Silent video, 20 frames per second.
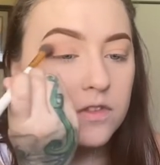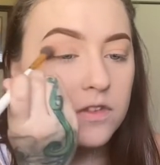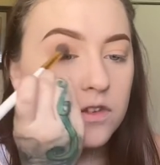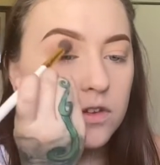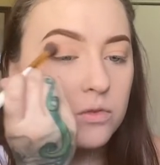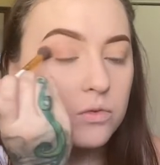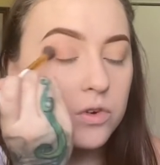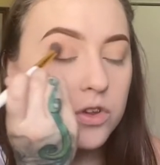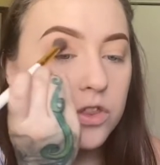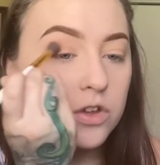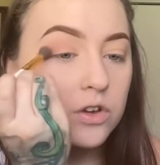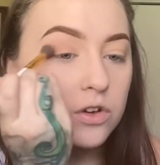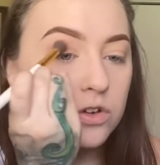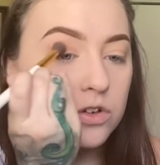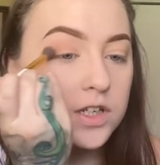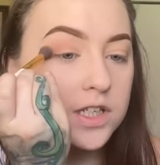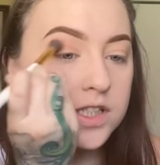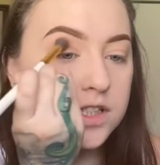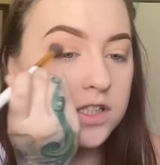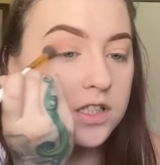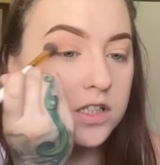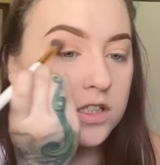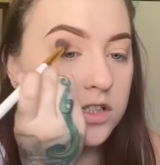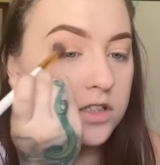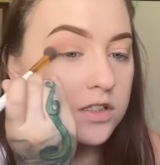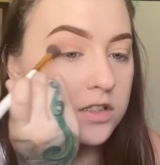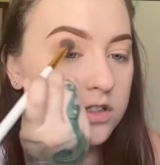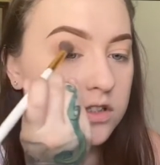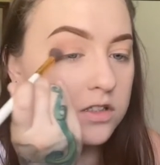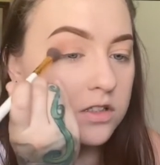where the crease
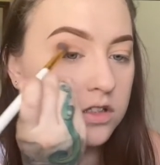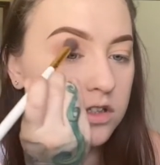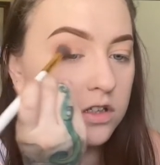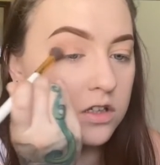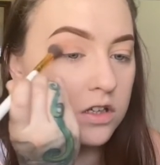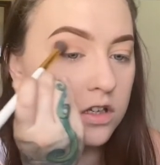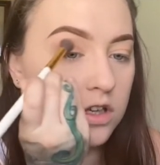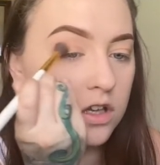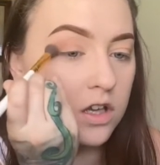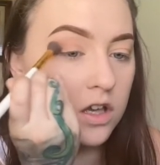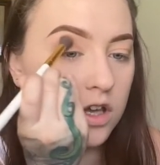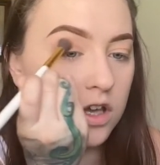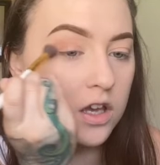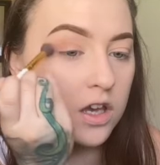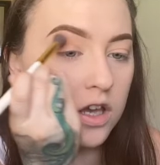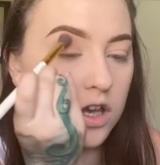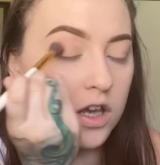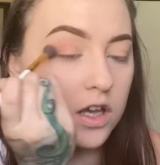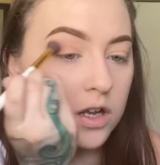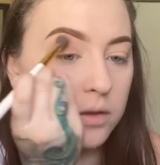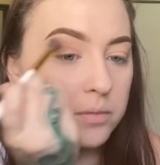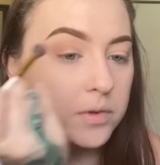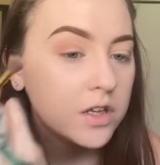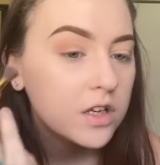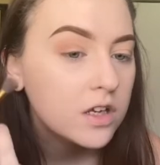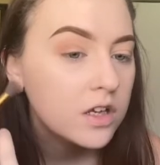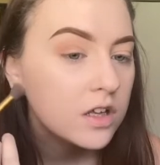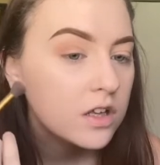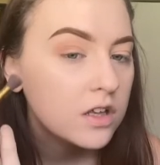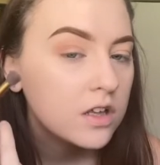is. And I'm
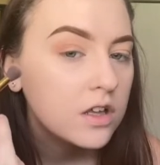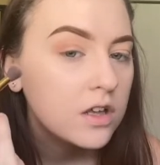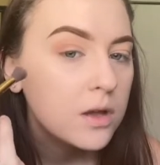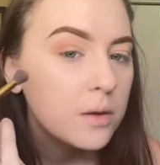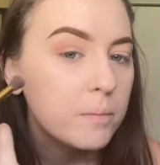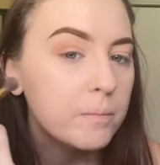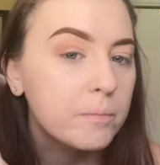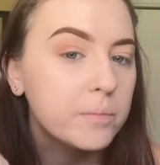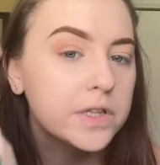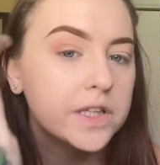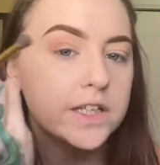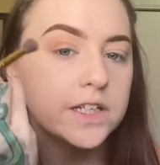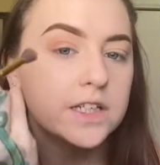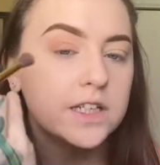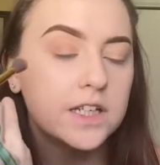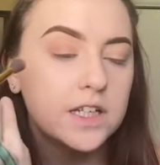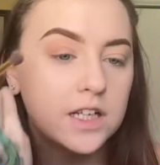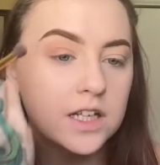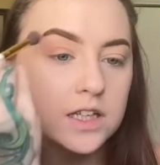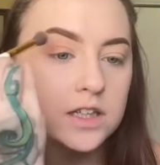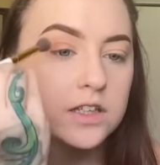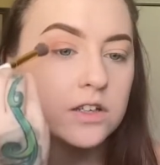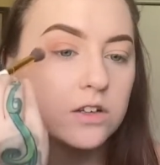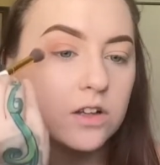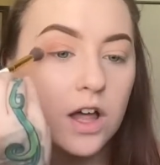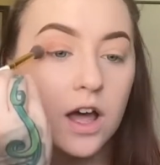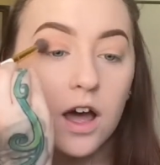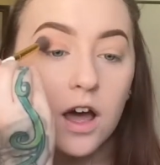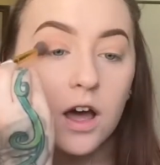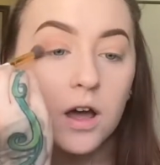gonna blend it a little
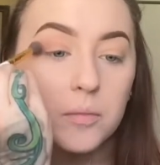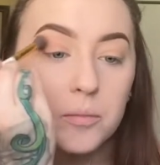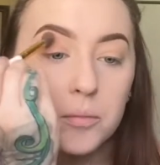up.